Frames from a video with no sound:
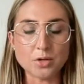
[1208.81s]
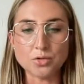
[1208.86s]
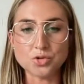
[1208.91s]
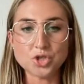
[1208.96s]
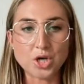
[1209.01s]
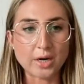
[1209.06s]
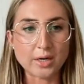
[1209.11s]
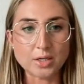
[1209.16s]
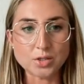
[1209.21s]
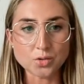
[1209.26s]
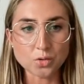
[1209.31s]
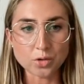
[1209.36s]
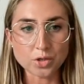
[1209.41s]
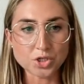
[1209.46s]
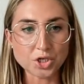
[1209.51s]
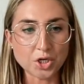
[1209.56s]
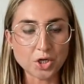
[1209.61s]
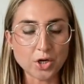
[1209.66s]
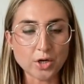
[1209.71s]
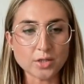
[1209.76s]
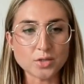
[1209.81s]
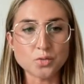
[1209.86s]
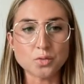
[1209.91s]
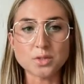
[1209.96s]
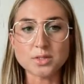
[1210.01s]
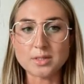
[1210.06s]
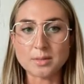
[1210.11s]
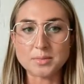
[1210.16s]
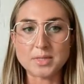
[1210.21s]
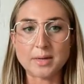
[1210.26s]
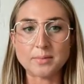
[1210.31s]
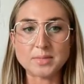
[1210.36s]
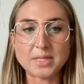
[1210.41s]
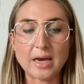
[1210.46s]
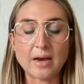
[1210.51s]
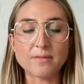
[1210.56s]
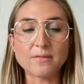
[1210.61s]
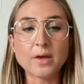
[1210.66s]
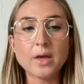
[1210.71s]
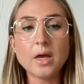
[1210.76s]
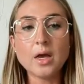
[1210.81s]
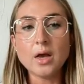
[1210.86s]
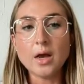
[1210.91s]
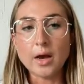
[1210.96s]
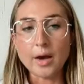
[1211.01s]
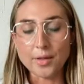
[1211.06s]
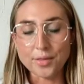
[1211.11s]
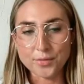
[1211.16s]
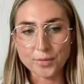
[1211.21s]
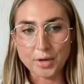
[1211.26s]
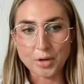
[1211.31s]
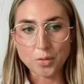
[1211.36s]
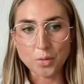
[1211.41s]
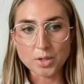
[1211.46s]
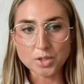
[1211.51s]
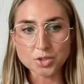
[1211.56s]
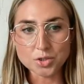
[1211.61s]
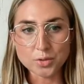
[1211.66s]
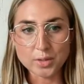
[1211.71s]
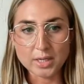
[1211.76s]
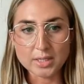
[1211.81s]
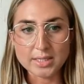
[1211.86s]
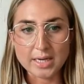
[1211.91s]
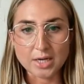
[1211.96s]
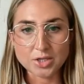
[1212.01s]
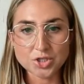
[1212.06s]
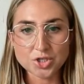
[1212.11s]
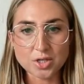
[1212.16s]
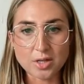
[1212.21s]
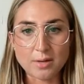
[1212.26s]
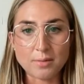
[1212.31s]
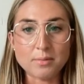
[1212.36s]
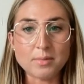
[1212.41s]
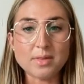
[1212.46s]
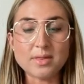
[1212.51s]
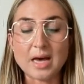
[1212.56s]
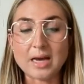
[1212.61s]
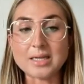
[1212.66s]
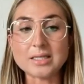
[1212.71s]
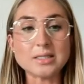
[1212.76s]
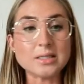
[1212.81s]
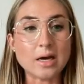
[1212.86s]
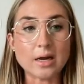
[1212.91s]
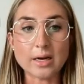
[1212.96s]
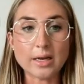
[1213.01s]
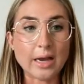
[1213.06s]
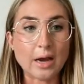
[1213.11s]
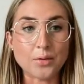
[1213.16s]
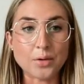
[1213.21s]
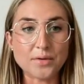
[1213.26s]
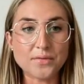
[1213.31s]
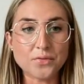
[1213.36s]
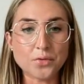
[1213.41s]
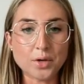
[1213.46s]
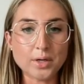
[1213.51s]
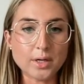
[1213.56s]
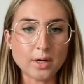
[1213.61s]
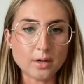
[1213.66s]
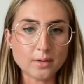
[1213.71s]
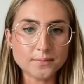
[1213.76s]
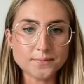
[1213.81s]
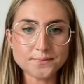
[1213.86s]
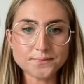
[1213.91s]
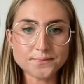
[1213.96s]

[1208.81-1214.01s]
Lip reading: Chinese origin goods will sometimes have a 301 duty attached to them. That is not accounted for here.